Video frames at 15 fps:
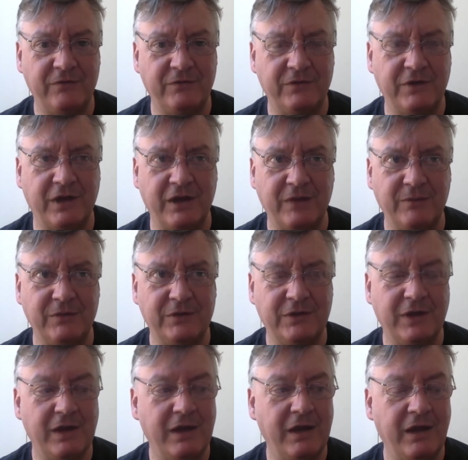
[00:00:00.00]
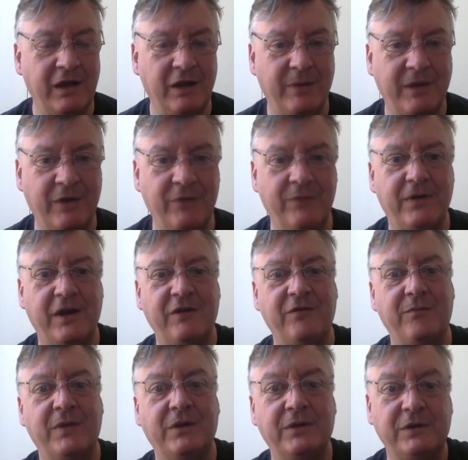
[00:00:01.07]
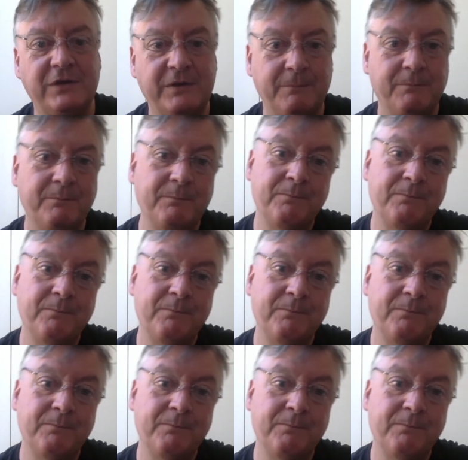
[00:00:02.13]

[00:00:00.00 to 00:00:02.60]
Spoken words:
times in about 5 months.